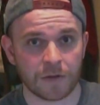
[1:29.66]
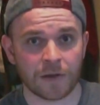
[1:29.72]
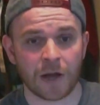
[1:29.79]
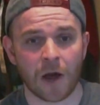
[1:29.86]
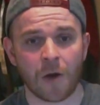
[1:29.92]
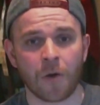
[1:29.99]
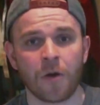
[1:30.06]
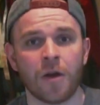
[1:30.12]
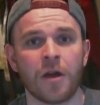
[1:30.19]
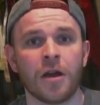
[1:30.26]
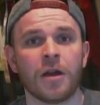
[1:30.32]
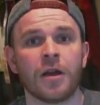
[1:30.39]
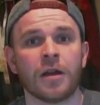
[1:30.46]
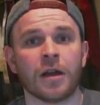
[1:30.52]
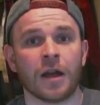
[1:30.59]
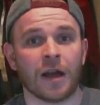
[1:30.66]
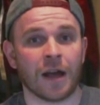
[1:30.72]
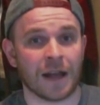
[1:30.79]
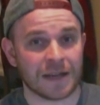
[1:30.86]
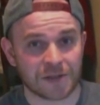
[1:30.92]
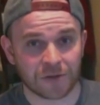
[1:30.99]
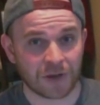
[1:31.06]
Now,
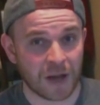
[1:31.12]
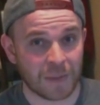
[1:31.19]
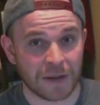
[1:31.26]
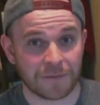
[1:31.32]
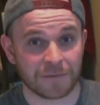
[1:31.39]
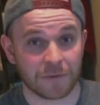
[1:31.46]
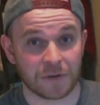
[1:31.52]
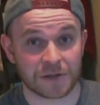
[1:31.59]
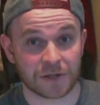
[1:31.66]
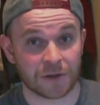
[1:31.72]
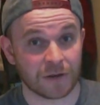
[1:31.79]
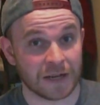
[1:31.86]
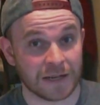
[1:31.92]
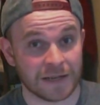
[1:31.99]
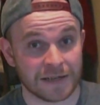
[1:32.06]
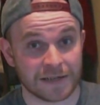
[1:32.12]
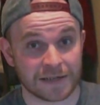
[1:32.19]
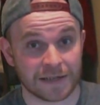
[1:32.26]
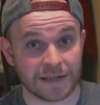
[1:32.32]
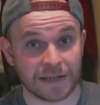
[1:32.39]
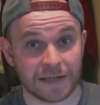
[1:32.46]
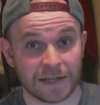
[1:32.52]
Instagram influencer
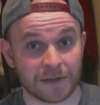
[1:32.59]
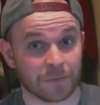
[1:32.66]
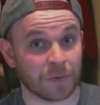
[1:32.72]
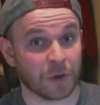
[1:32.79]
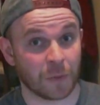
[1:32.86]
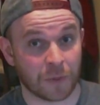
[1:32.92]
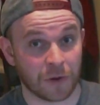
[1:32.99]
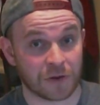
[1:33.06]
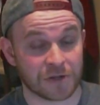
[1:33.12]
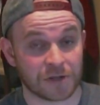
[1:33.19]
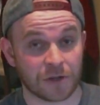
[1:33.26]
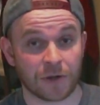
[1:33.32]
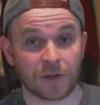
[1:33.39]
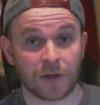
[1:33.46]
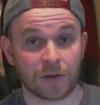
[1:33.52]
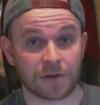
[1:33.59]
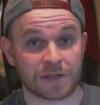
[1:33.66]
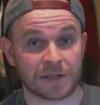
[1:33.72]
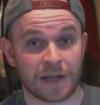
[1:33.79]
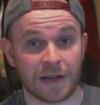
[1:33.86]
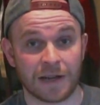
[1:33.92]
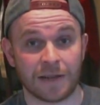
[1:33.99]
is a real person on the other
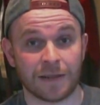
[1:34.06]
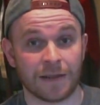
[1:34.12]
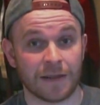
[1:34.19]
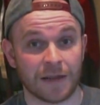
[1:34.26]
side.